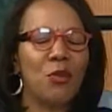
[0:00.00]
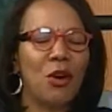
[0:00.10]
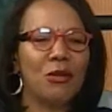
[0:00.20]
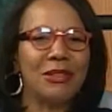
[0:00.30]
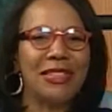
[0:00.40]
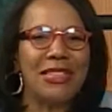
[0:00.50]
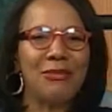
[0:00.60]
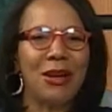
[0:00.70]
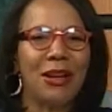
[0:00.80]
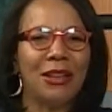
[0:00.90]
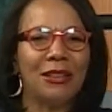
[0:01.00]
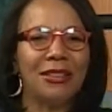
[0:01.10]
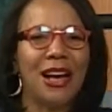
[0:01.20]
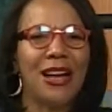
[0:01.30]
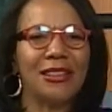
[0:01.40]
welcome to email us,
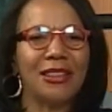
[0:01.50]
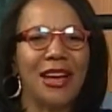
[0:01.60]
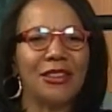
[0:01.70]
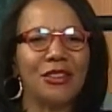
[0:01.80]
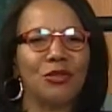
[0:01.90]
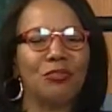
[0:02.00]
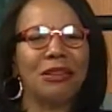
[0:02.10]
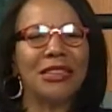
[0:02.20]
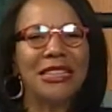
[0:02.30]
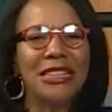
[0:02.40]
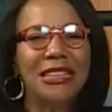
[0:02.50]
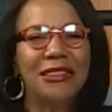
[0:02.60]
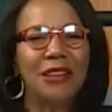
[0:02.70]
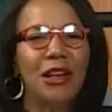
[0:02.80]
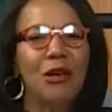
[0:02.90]
contact us,
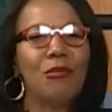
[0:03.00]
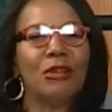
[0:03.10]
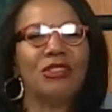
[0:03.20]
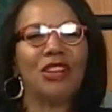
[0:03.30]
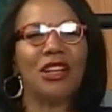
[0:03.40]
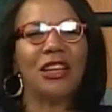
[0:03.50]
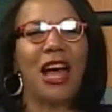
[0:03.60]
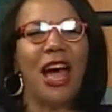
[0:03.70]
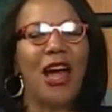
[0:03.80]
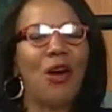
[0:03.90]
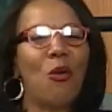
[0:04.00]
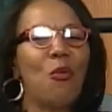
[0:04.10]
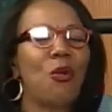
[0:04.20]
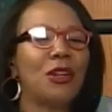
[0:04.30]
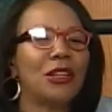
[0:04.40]
please. Michelle and I are
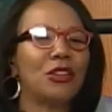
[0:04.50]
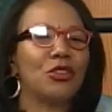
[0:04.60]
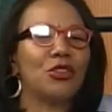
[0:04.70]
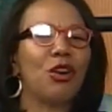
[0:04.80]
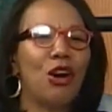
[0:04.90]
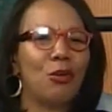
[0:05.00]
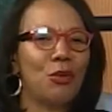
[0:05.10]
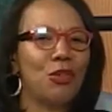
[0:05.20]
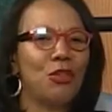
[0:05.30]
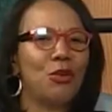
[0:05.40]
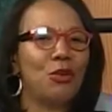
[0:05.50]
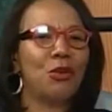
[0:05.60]
willing to talk with you,